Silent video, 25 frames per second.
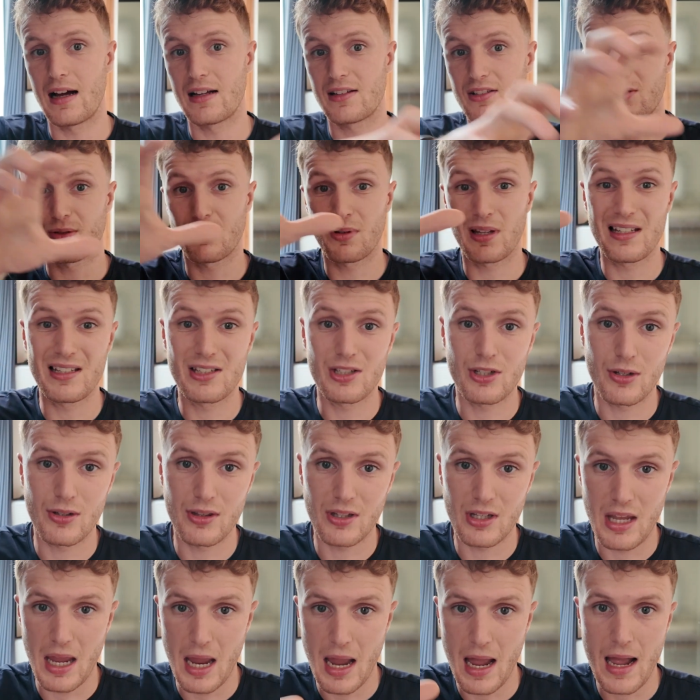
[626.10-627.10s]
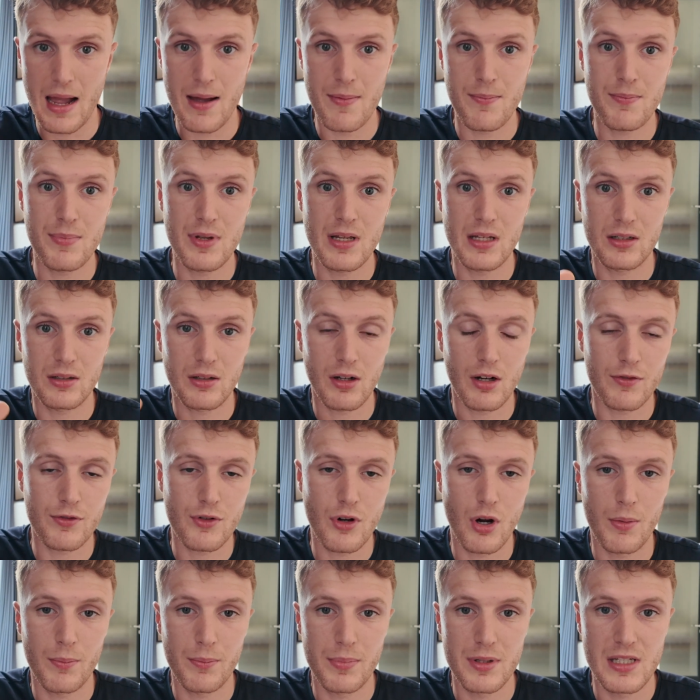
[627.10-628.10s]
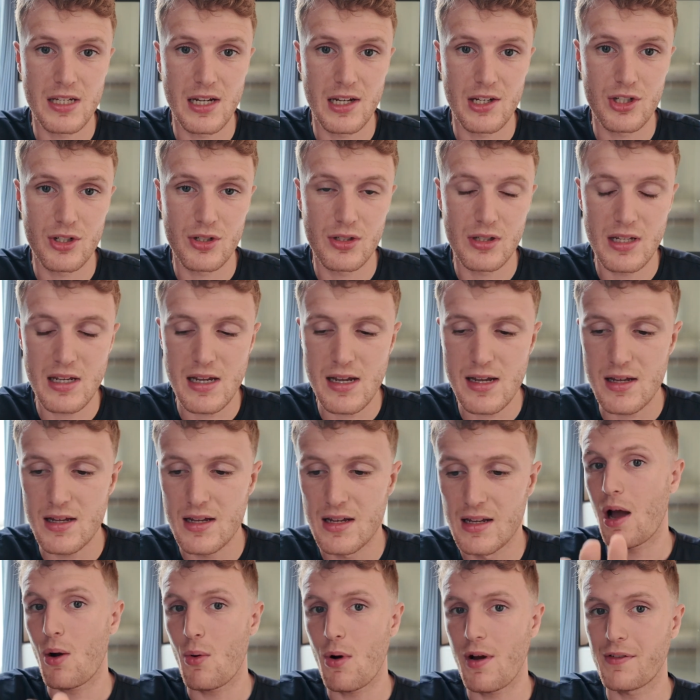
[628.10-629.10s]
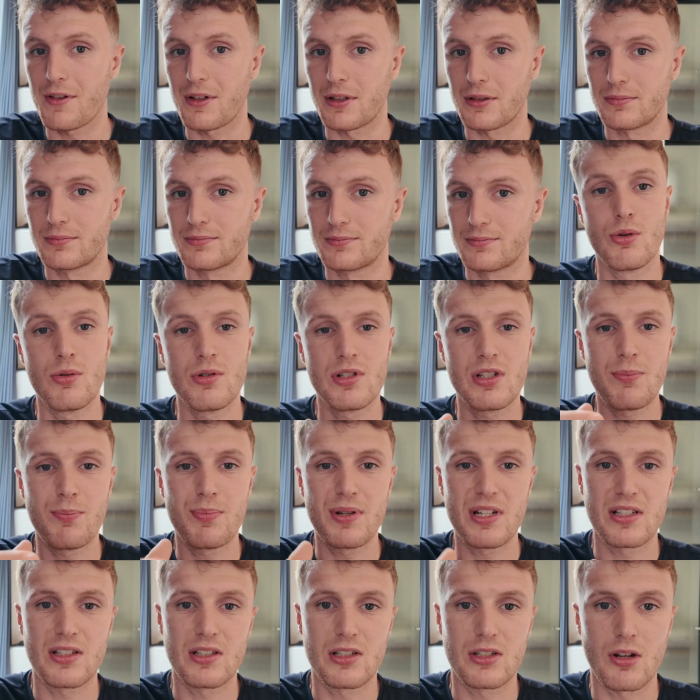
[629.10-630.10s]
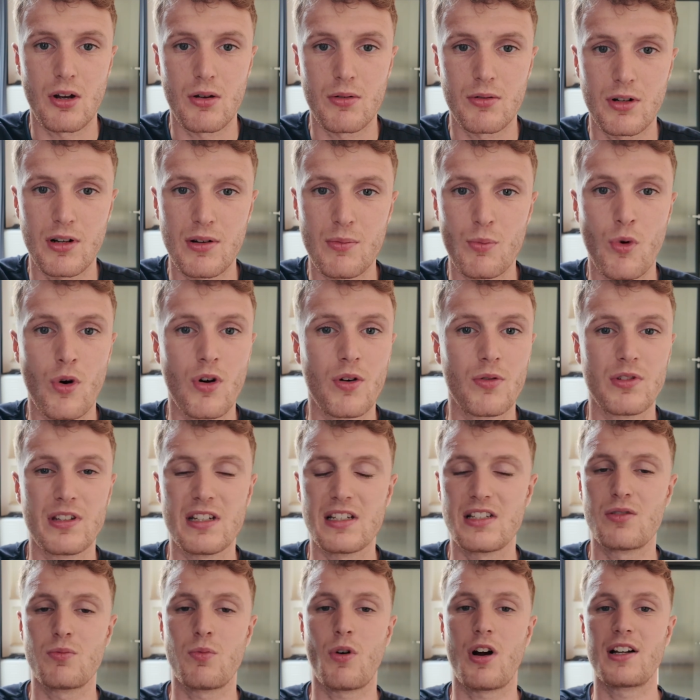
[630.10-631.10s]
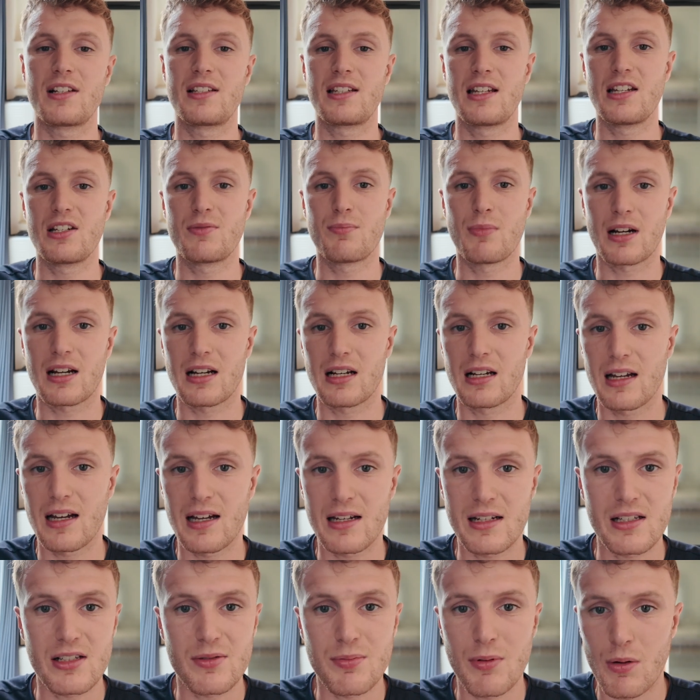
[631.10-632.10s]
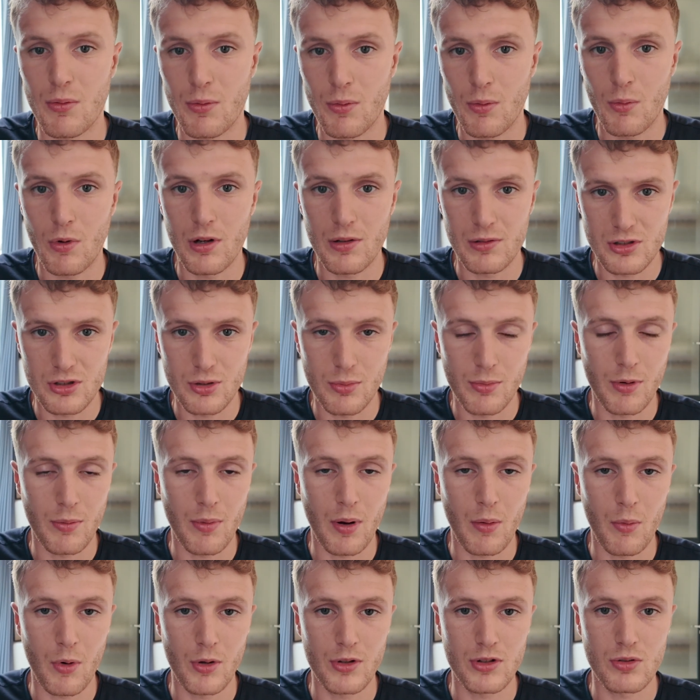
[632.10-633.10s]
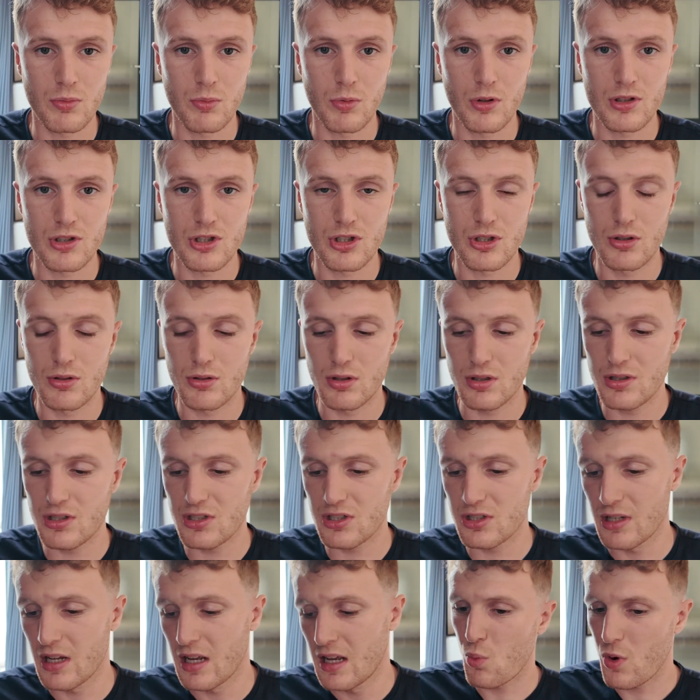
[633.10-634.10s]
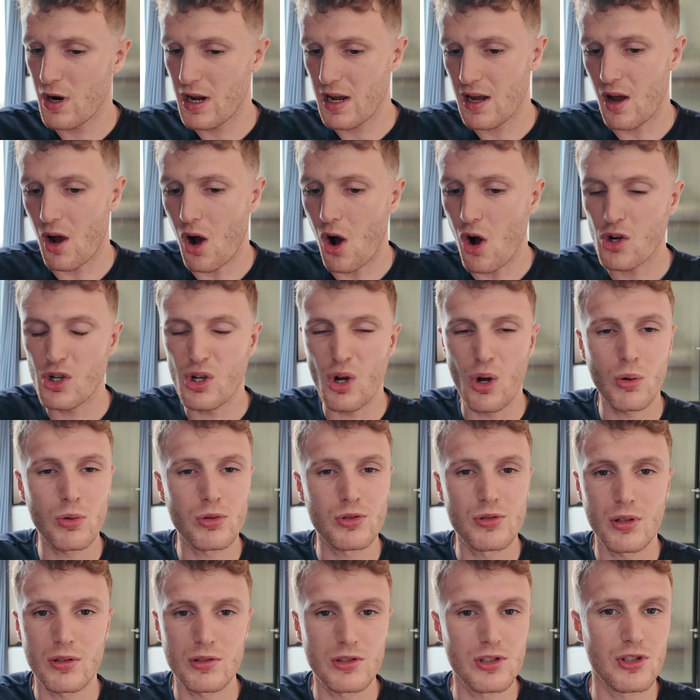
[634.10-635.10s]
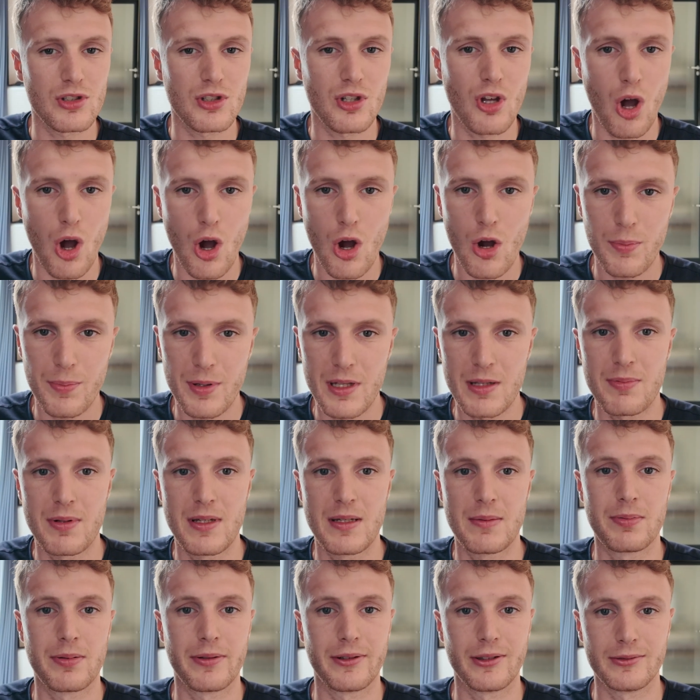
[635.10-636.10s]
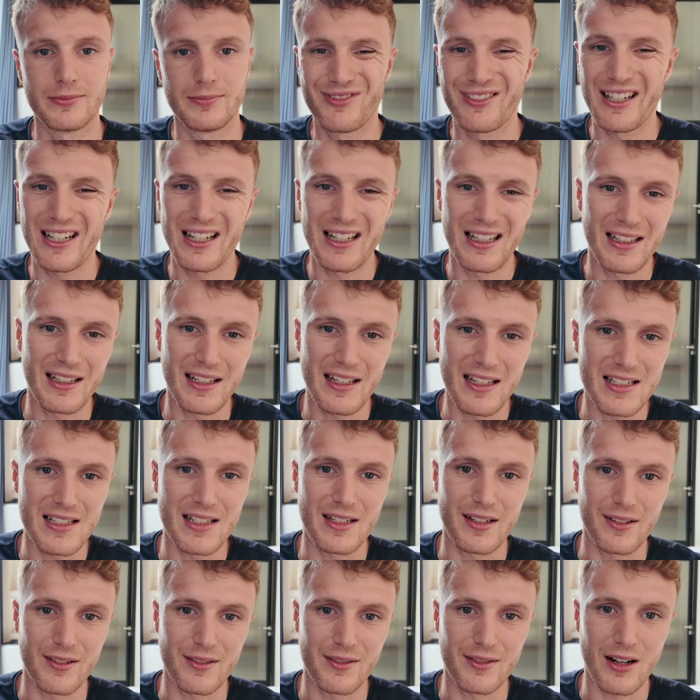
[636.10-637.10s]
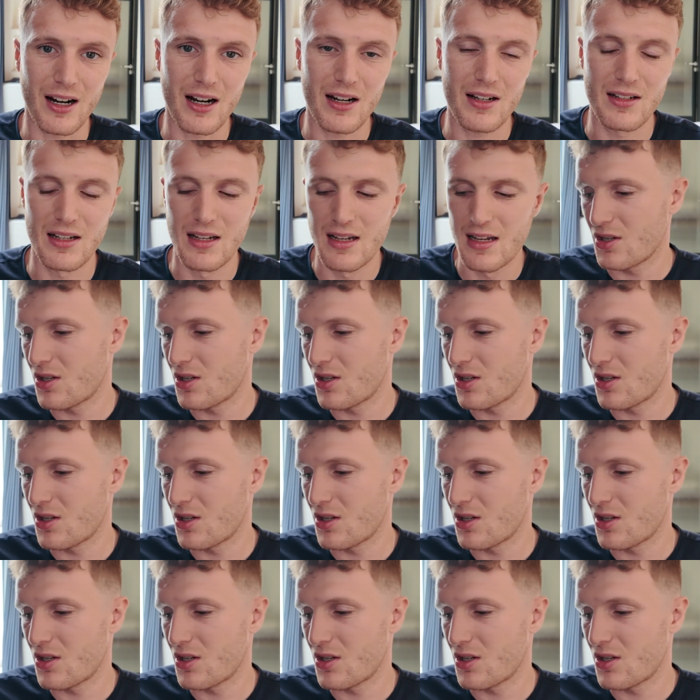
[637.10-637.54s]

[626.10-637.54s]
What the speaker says: So in turn, there can be a lot of competition there. However, you as a business owner, and this is what I teach my clients on some of my one-to-one students, our goal is not to just copy people, really, is it, right?